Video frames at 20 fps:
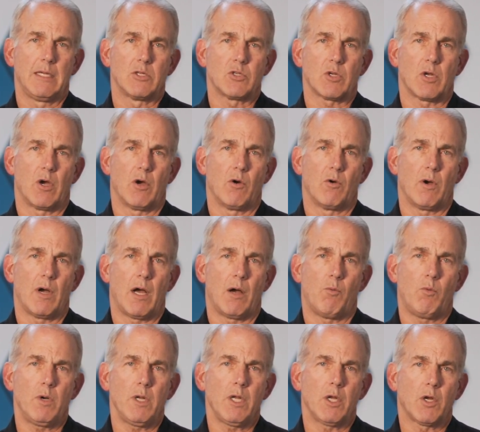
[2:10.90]
So I
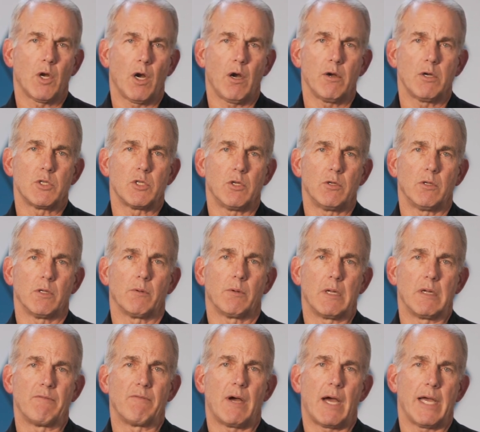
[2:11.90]
want to encourage you to
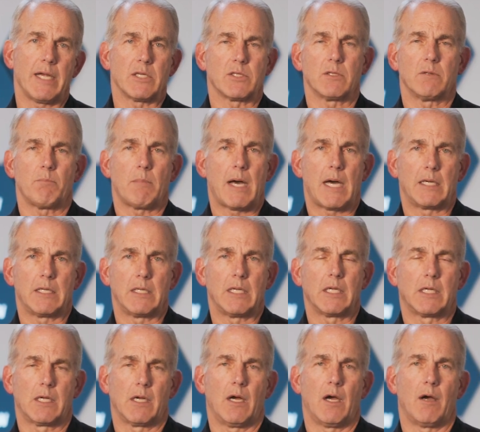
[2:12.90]
invite somebody
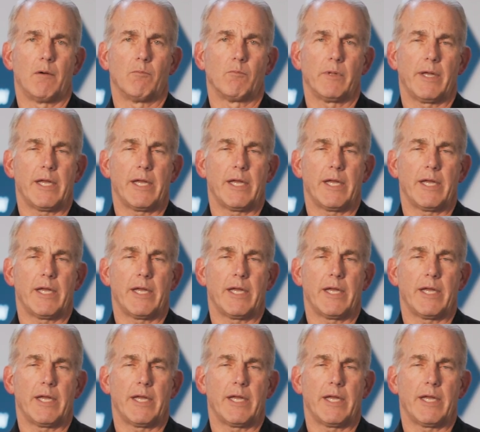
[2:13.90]
to come.